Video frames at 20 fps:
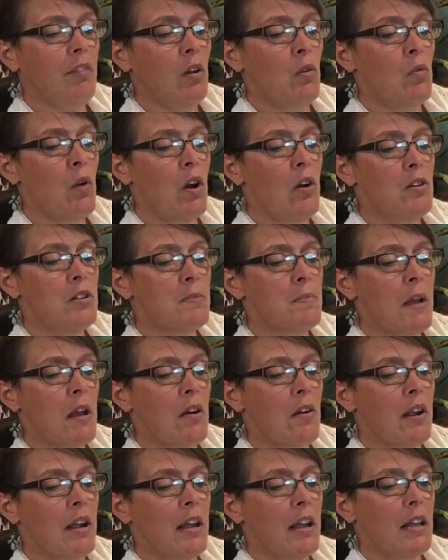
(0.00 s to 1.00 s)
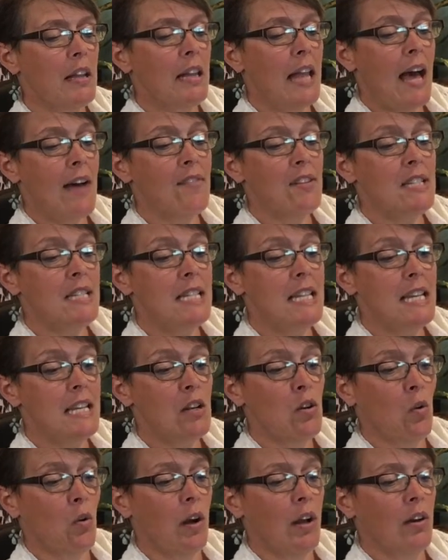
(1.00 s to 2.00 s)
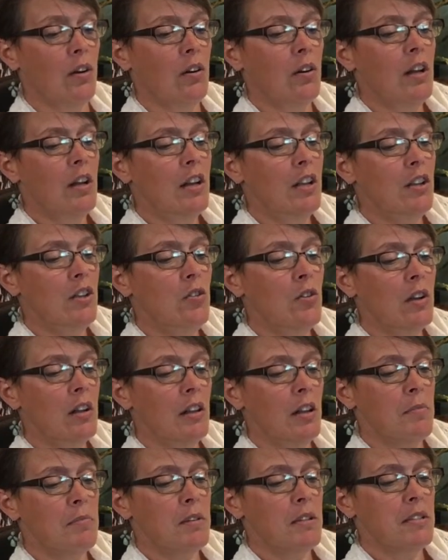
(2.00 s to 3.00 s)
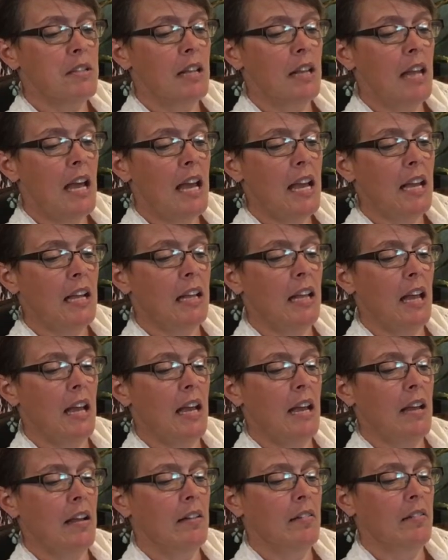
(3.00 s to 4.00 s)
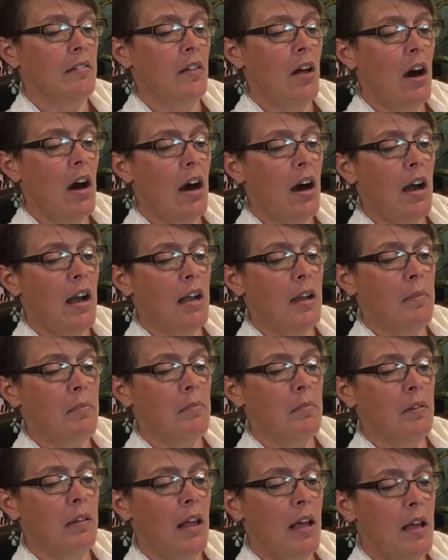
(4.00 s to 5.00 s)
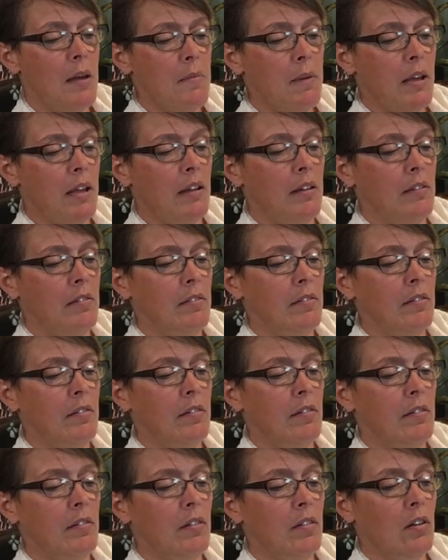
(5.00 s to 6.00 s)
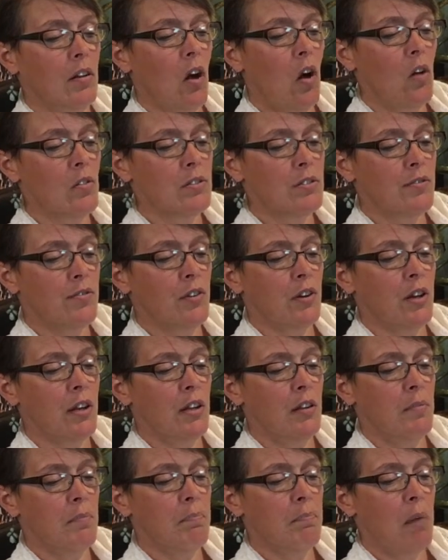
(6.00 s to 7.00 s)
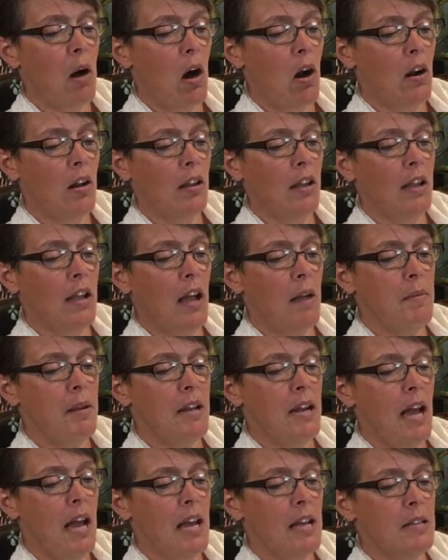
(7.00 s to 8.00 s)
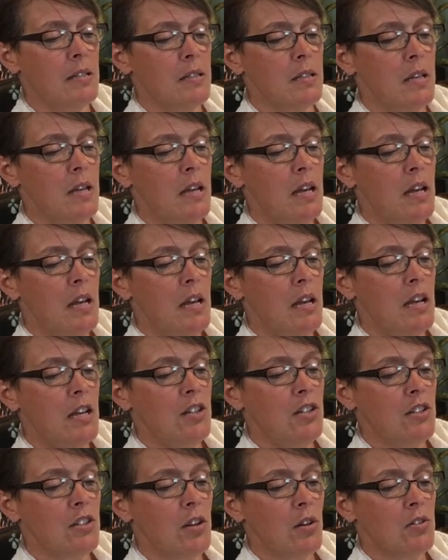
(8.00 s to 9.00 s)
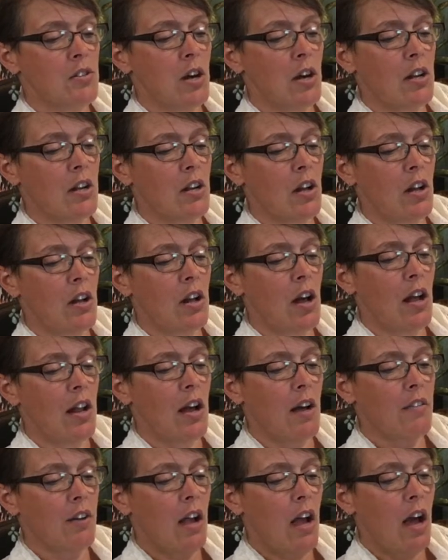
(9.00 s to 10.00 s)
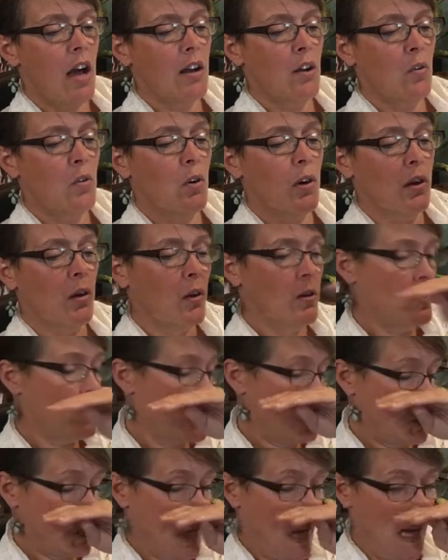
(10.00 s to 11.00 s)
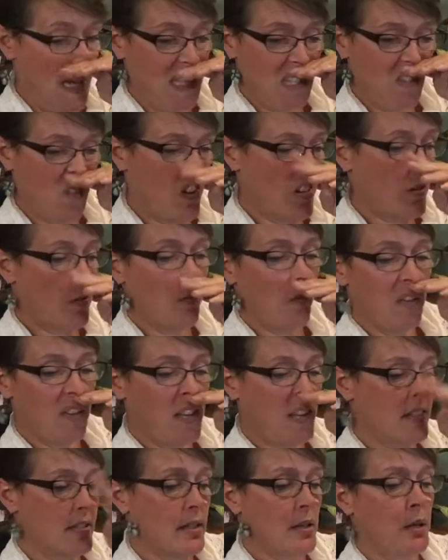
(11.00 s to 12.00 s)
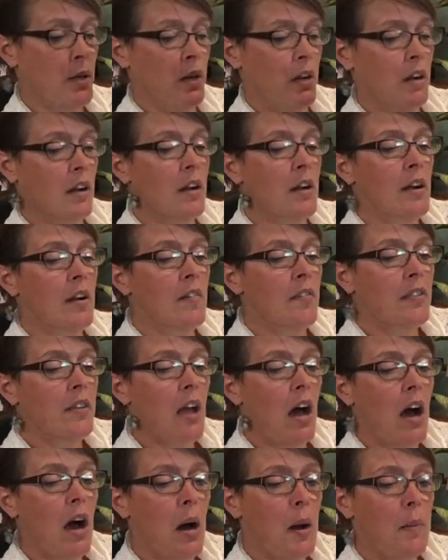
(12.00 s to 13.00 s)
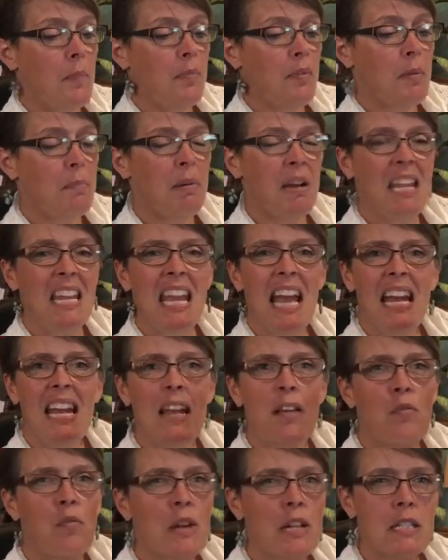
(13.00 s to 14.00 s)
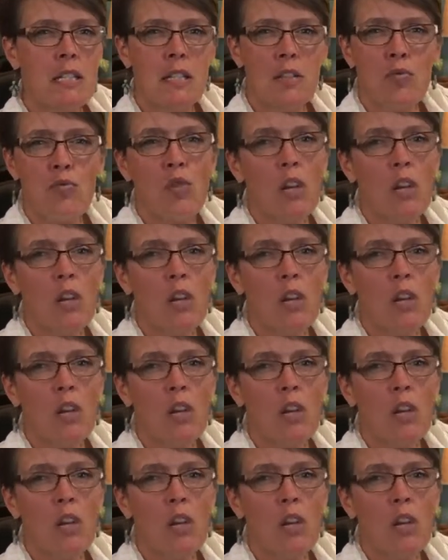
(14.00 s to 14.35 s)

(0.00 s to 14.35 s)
rosemary, lavandin oil, eucalyptus, ylang-ylang, lime, lemon, coltsfoot, barley. I mean, it has it just goes on and on and on. Avocado oil, just tons of wonderful things in here. But yet it rinses